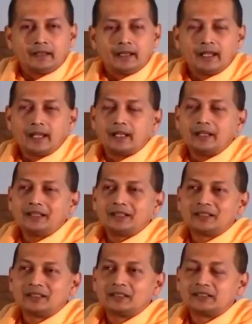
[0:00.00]
And
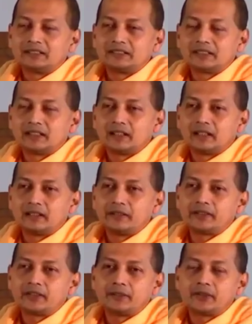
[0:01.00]

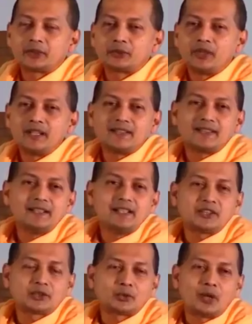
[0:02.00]
there's a very
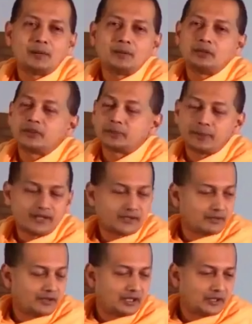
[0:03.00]
senior Swami who has
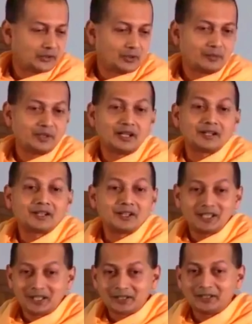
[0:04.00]
passed away now, Swami
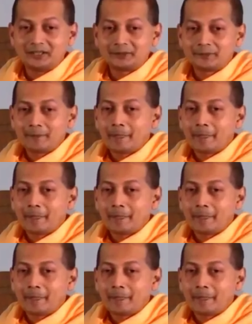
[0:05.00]
Ananyananda.